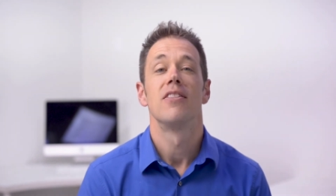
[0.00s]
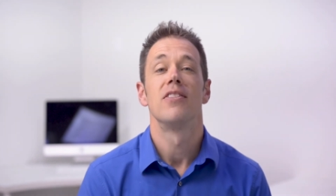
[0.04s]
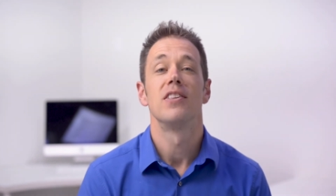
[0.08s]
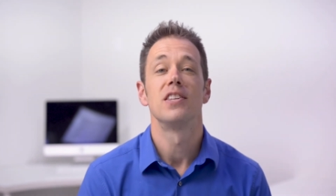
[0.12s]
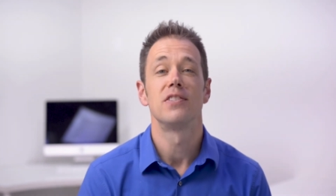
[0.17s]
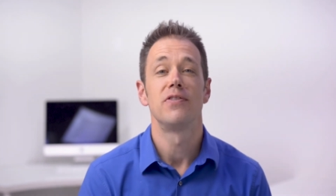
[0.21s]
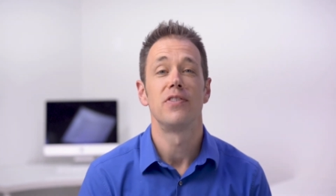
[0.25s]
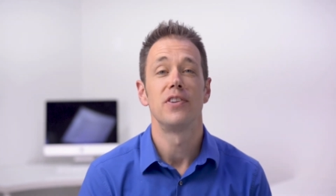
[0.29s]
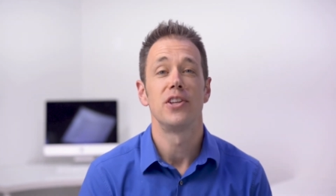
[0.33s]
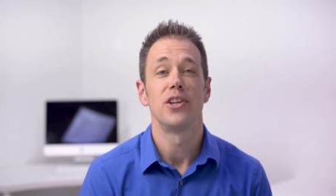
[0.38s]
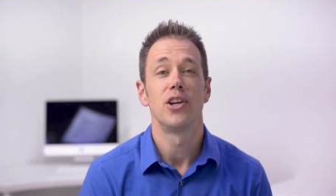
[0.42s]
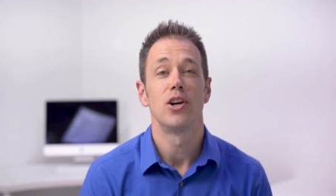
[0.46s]

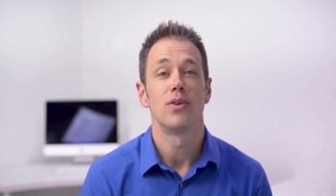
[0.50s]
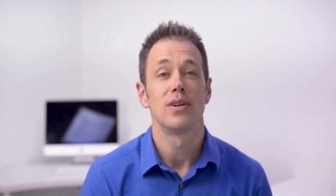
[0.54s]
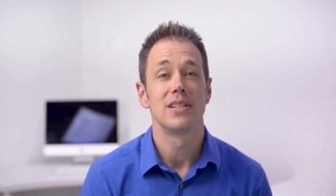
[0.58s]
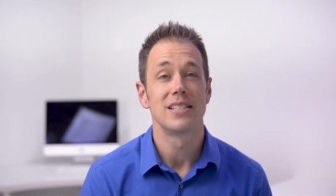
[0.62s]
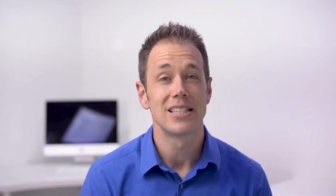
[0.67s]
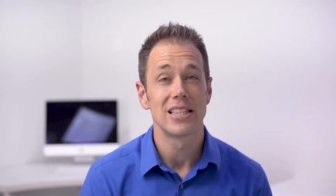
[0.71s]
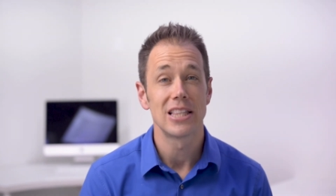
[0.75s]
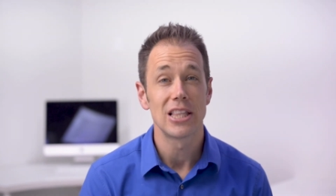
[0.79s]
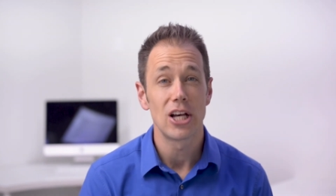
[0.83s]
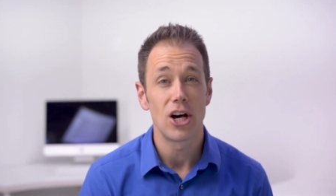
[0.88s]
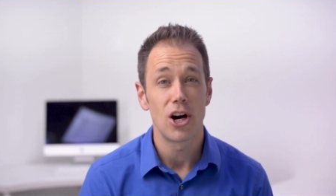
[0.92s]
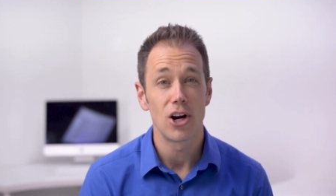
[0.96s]
This video
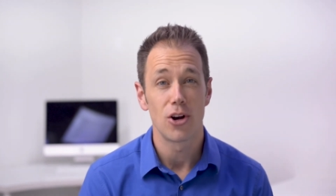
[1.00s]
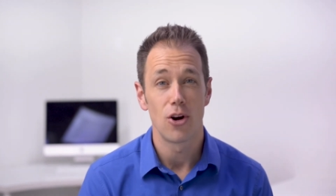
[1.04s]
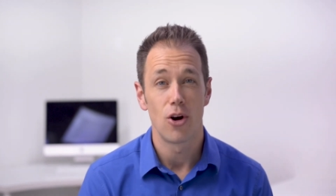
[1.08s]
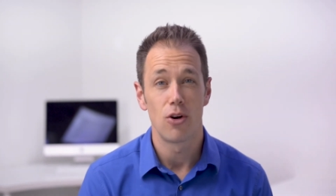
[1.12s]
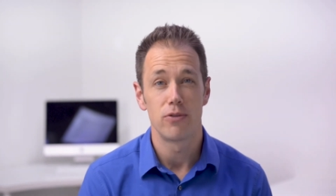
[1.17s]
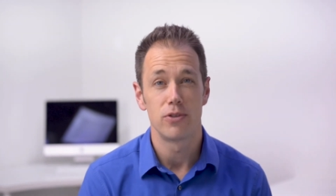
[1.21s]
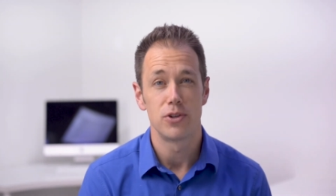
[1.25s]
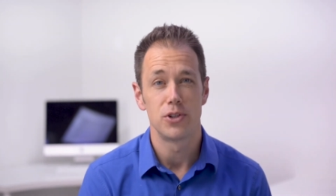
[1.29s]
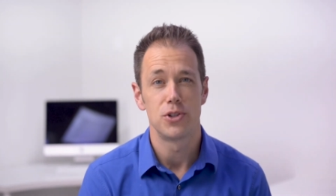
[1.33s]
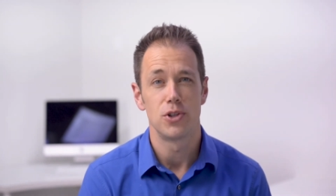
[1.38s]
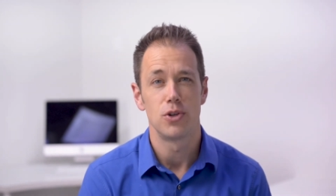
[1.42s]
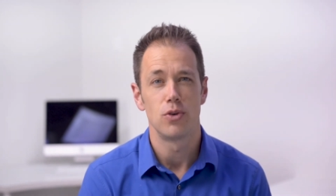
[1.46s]
is long
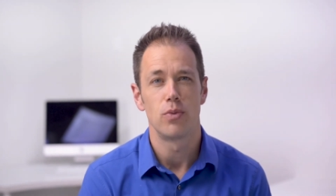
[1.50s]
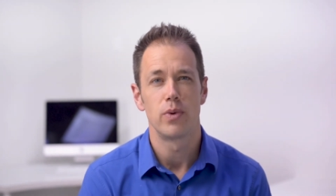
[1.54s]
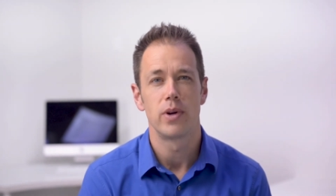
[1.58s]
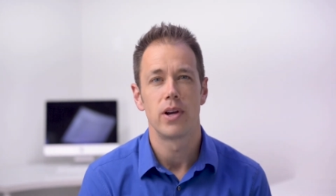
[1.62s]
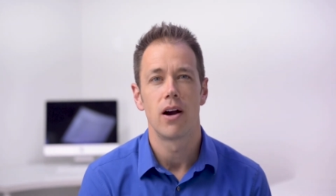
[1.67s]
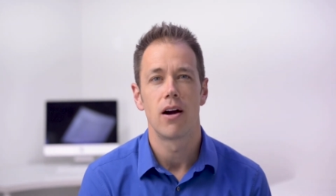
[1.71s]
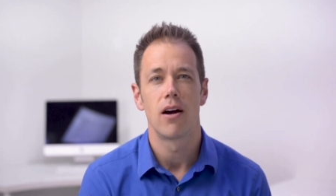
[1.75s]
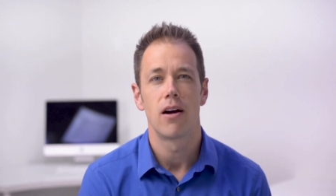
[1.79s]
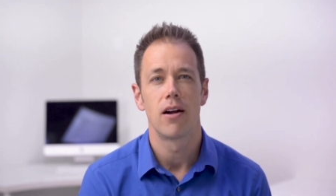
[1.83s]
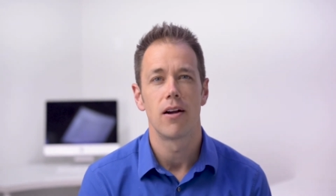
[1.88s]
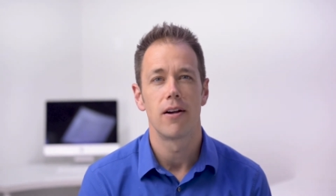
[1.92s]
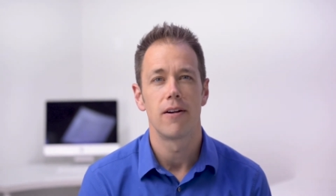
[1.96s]
overdue. We
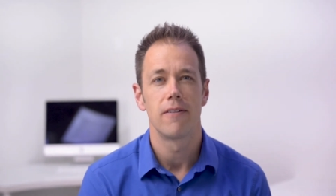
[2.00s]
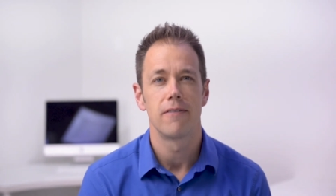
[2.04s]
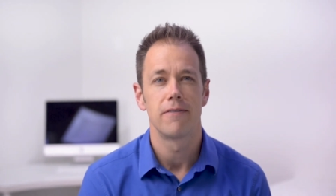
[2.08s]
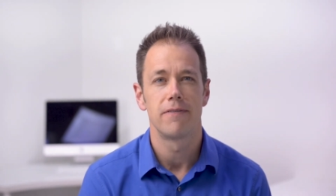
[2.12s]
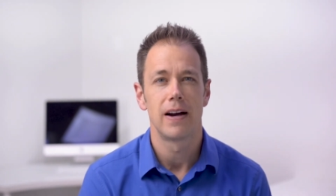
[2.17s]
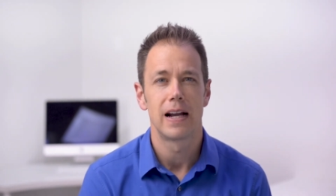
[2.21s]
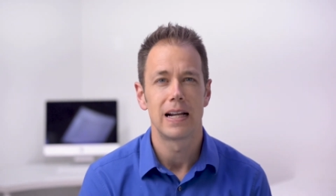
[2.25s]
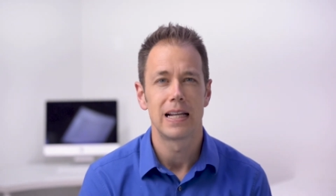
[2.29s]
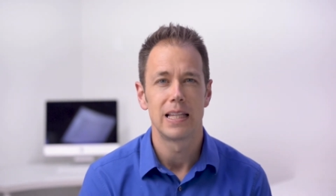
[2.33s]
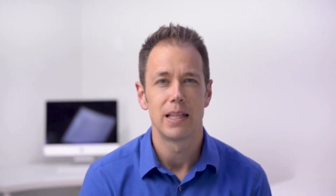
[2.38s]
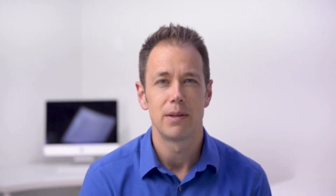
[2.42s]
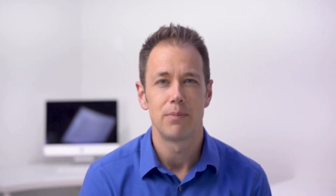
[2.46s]
are
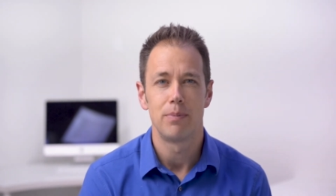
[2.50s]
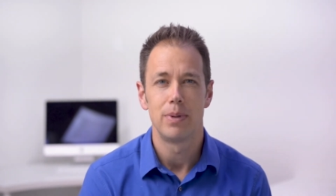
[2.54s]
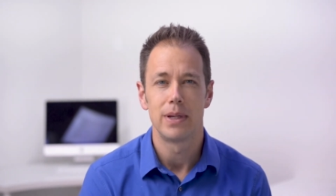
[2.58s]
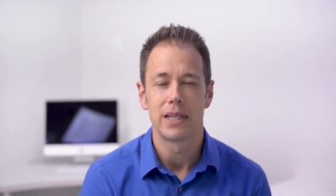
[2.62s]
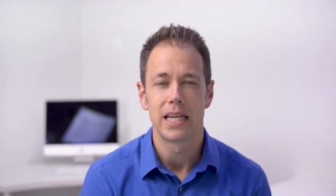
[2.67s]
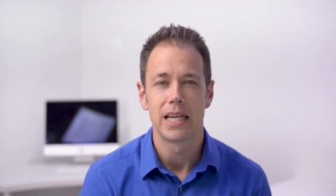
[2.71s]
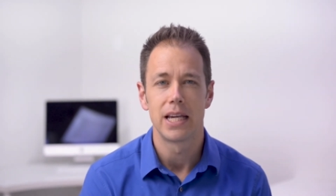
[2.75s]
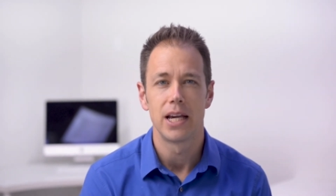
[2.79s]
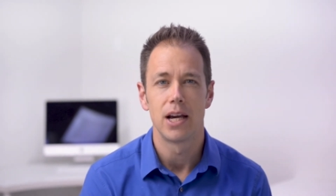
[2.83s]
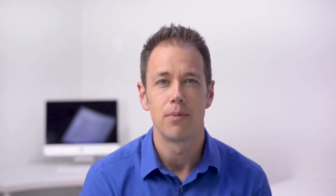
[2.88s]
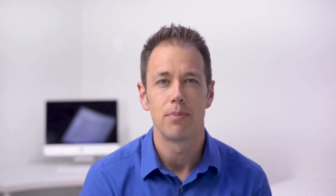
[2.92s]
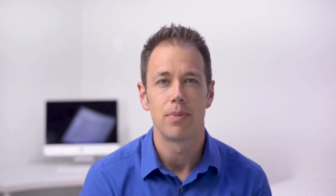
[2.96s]
finally
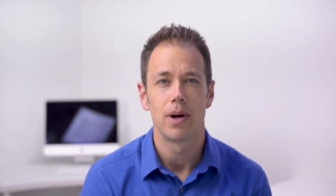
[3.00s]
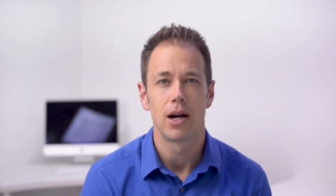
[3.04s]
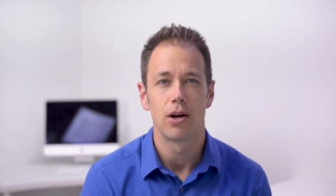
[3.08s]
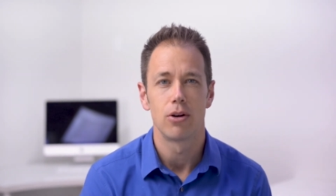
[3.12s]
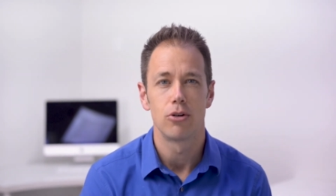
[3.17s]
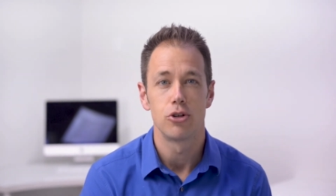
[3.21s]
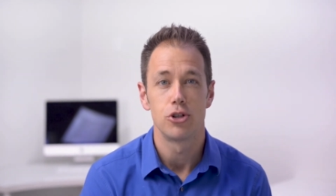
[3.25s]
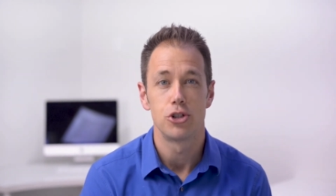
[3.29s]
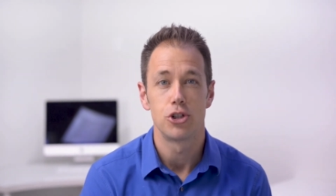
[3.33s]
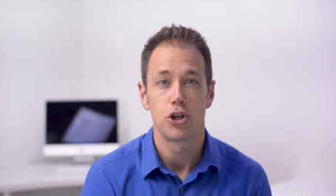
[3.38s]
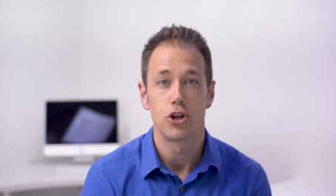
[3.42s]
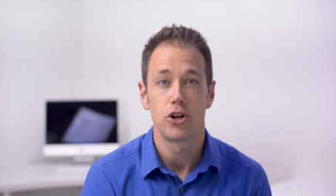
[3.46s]
picking up
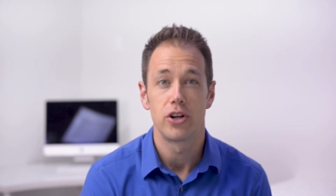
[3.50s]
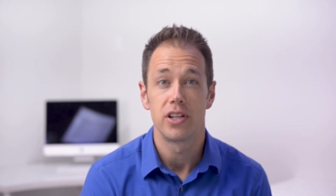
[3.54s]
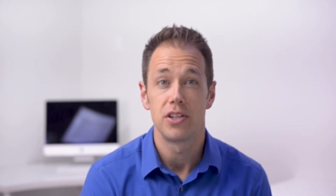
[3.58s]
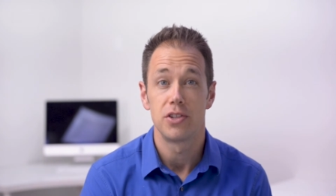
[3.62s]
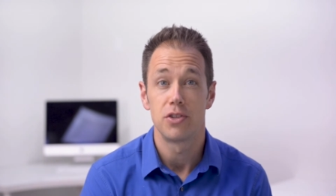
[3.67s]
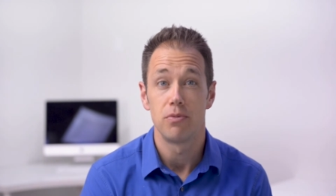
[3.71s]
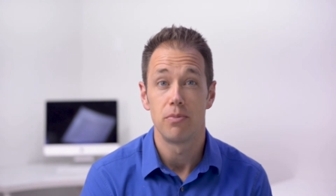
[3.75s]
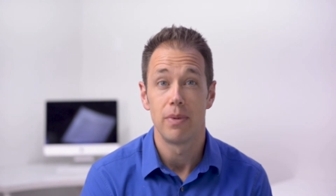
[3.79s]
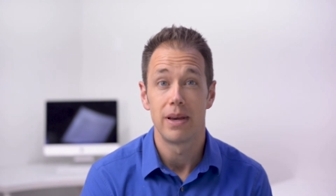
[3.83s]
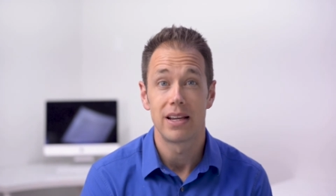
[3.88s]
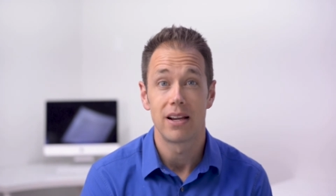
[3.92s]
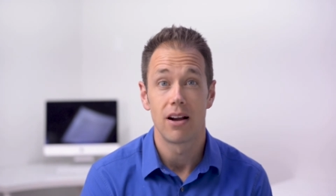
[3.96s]
our journey
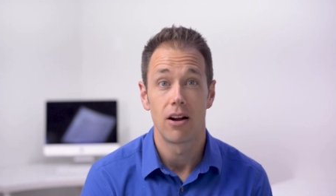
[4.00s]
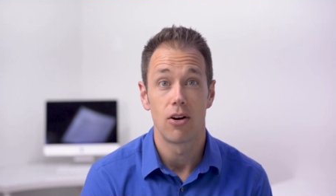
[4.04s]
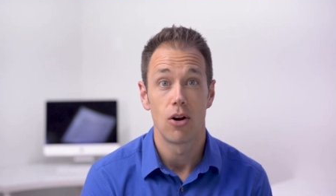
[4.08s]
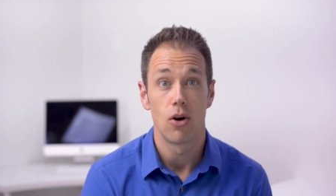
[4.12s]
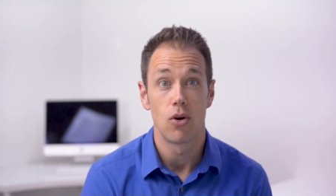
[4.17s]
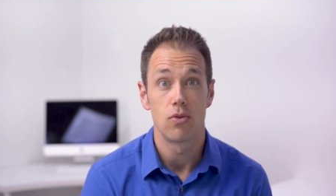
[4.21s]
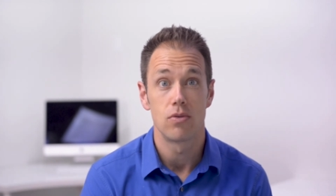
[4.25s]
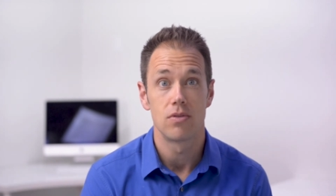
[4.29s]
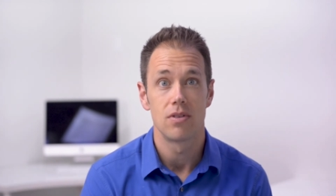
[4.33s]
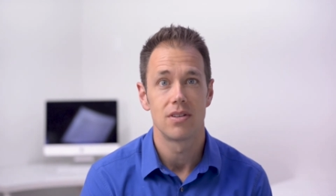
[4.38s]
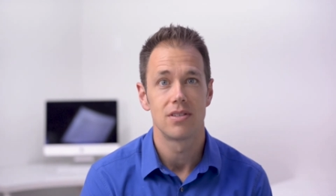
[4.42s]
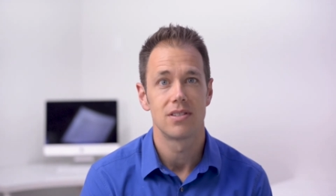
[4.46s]
to make our
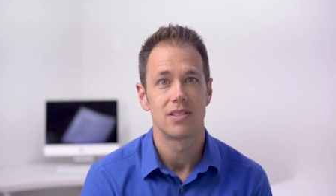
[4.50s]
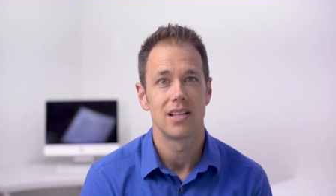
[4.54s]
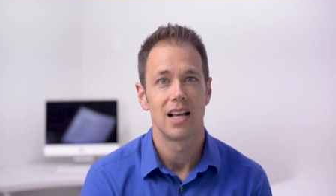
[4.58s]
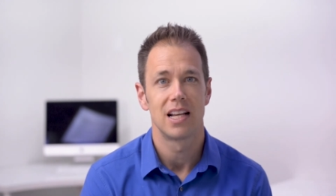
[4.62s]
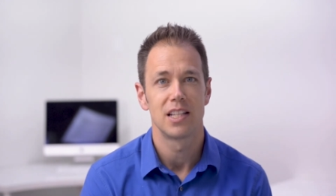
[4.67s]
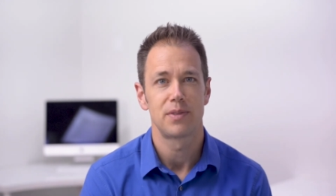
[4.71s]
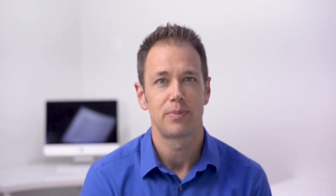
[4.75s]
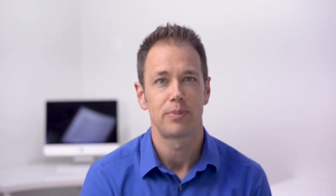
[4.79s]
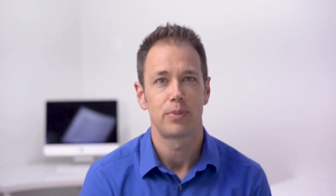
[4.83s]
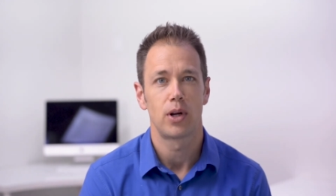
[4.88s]
own SaaS